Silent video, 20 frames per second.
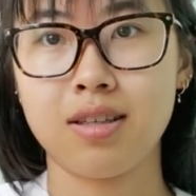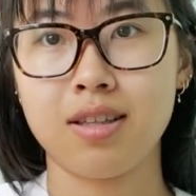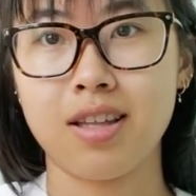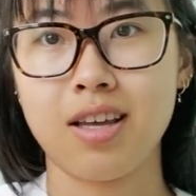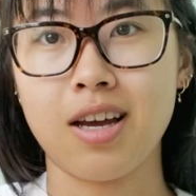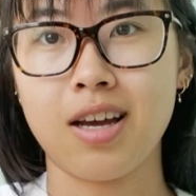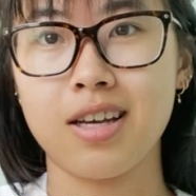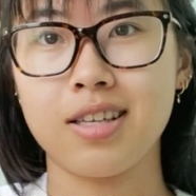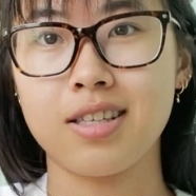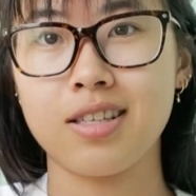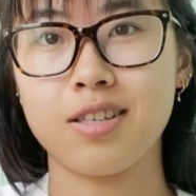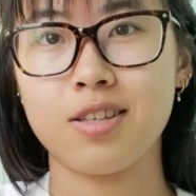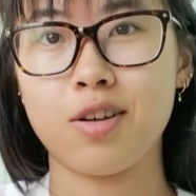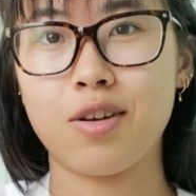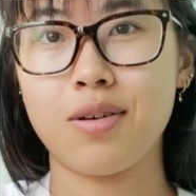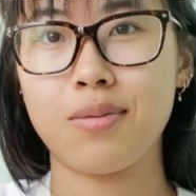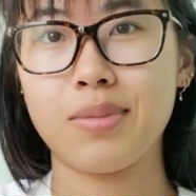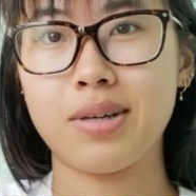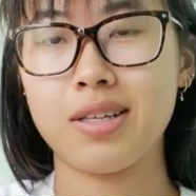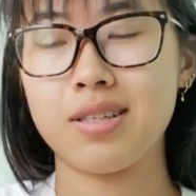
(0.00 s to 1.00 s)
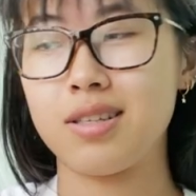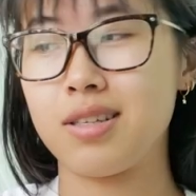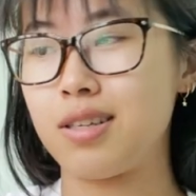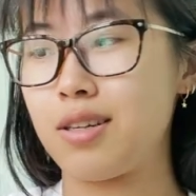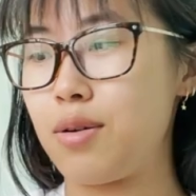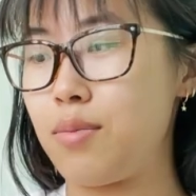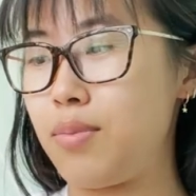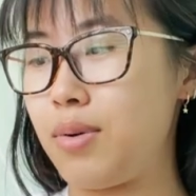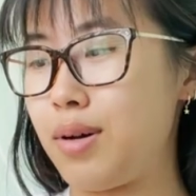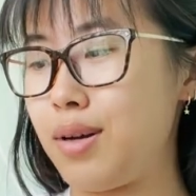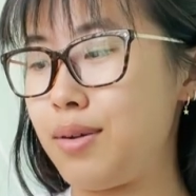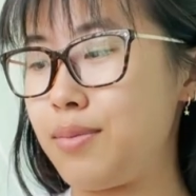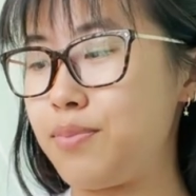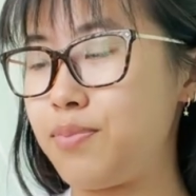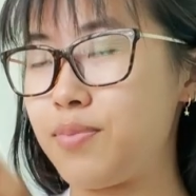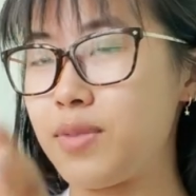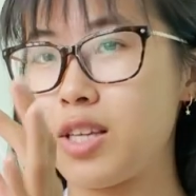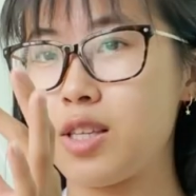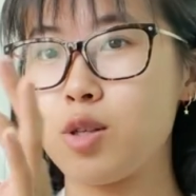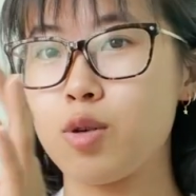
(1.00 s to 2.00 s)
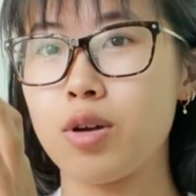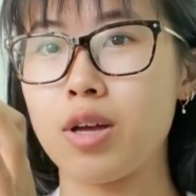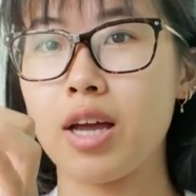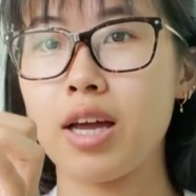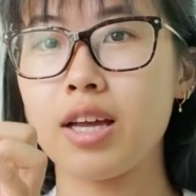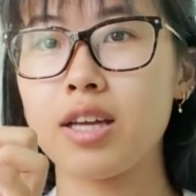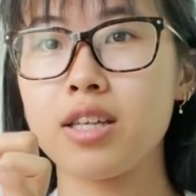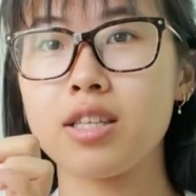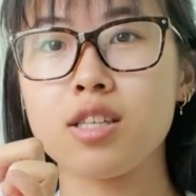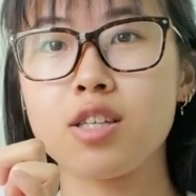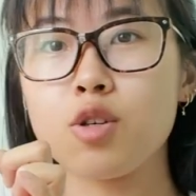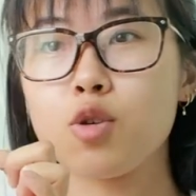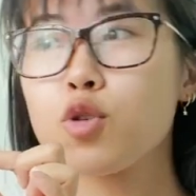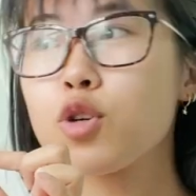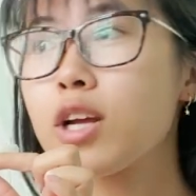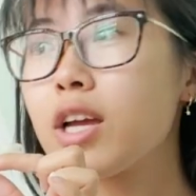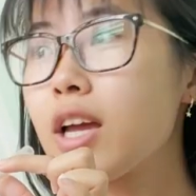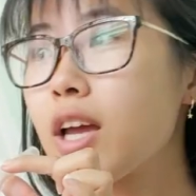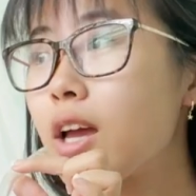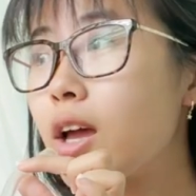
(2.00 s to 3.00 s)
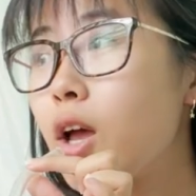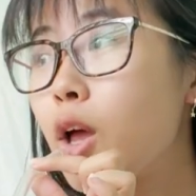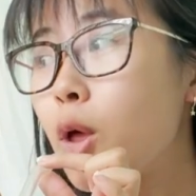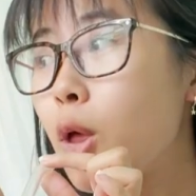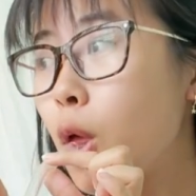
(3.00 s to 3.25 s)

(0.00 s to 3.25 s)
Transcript: the ice is all melted, but it's okay, I can still drink it.